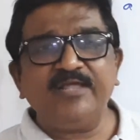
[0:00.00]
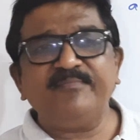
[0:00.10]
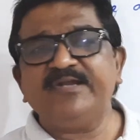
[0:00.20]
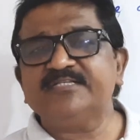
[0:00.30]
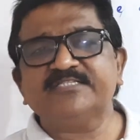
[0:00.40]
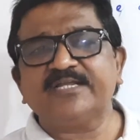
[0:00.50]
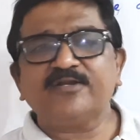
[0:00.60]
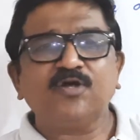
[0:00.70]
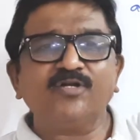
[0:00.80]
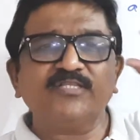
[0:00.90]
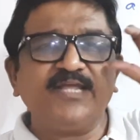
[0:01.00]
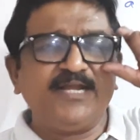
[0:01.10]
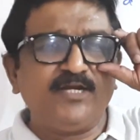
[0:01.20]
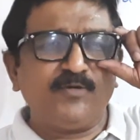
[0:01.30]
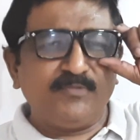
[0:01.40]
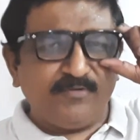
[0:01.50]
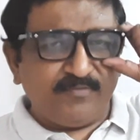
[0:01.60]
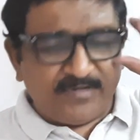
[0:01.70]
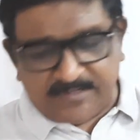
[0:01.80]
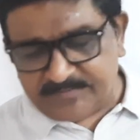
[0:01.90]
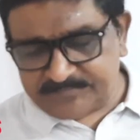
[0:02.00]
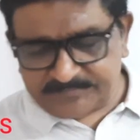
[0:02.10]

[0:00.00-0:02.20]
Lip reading: elements are not the end of the world.